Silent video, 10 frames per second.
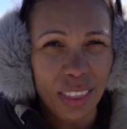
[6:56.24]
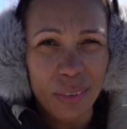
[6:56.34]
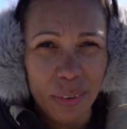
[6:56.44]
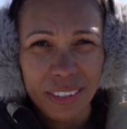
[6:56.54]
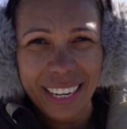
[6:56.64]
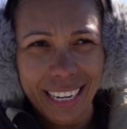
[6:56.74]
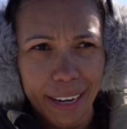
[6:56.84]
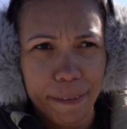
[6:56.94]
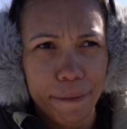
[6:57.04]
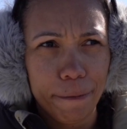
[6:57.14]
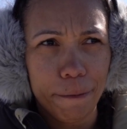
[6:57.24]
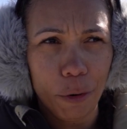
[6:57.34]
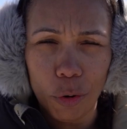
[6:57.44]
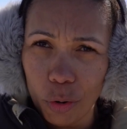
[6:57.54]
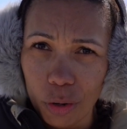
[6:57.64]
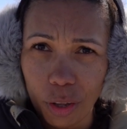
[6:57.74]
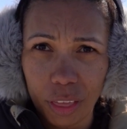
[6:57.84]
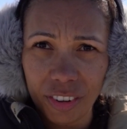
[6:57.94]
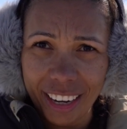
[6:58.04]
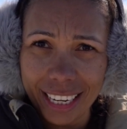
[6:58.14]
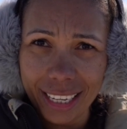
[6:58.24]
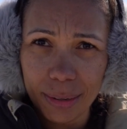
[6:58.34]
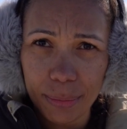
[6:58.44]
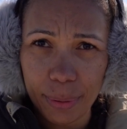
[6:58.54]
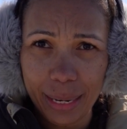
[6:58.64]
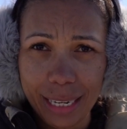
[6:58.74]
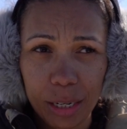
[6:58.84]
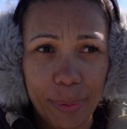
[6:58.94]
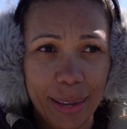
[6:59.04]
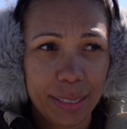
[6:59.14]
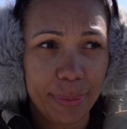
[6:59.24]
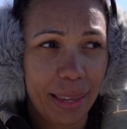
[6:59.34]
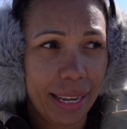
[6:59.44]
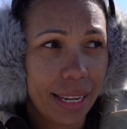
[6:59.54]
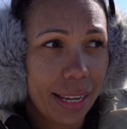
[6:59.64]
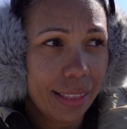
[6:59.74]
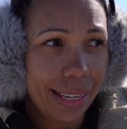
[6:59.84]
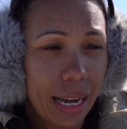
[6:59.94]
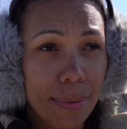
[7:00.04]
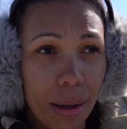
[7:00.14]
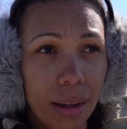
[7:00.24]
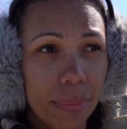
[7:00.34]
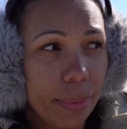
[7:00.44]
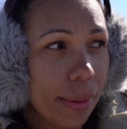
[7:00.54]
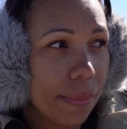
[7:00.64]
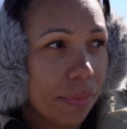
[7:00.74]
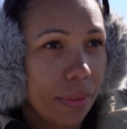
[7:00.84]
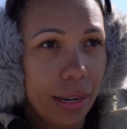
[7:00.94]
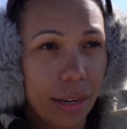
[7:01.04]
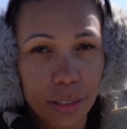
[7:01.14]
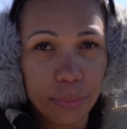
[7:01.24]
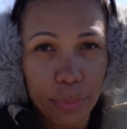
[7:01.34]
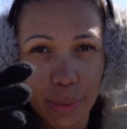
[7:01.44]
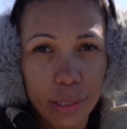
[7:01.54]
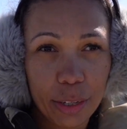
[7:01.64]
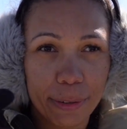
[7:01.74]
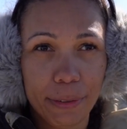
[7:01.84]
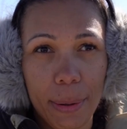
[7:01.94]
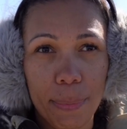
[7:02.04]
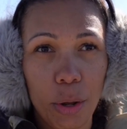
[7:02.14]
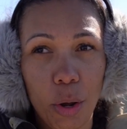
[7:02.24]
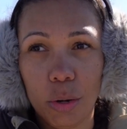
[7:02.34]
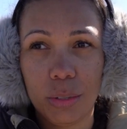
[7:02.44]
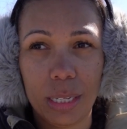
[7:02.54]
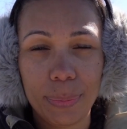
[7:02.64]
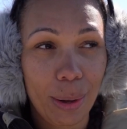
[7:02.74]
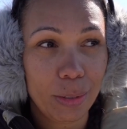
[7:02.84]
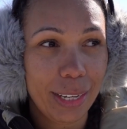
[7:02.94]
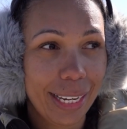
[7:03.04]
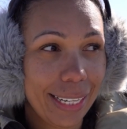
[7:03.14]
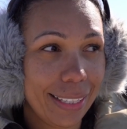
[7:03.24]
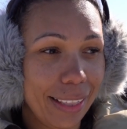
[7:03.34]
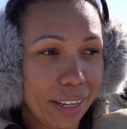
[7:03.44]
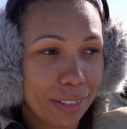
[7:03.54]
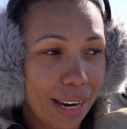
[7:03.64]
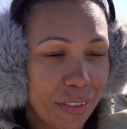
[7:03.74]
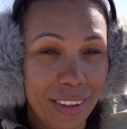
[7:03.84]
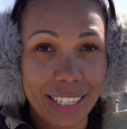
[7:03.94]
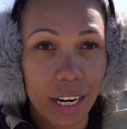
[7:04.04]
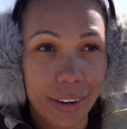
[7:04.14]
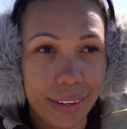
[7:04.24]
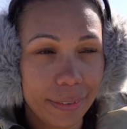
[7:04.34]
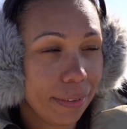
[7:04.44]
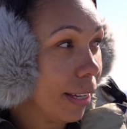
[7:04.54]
I think we've seen like 4 or 3, but like little bits where they come up, they like really looking for their blowholes, they're spouting, and they go down, they dive,